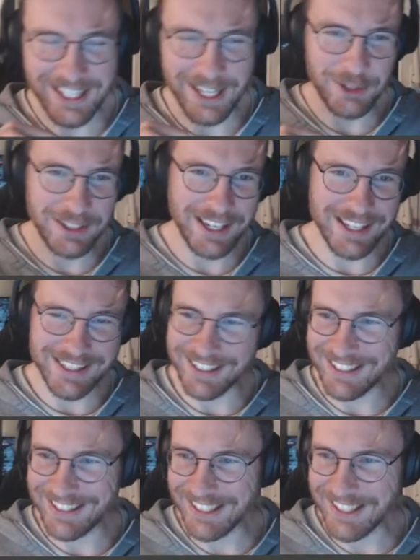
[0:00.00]
Yeah, okay. In
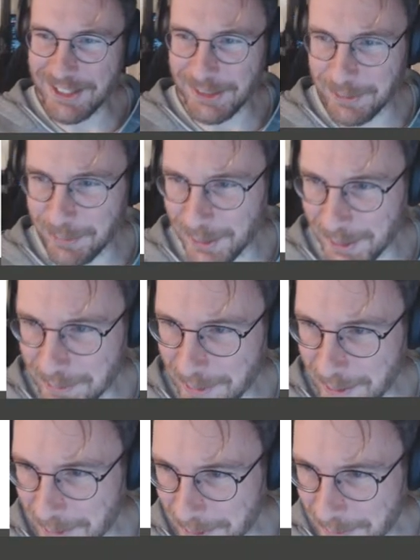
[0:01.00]
the in the Eastern Bloc,
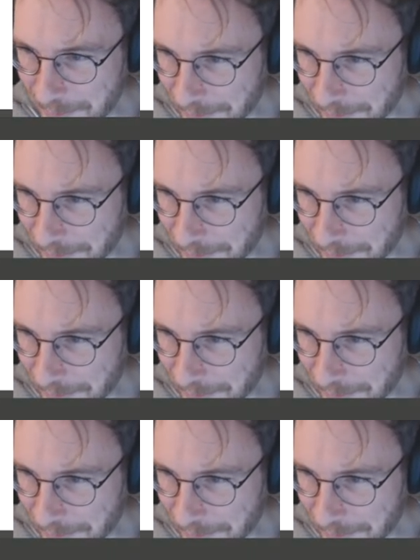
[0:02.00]
maybe.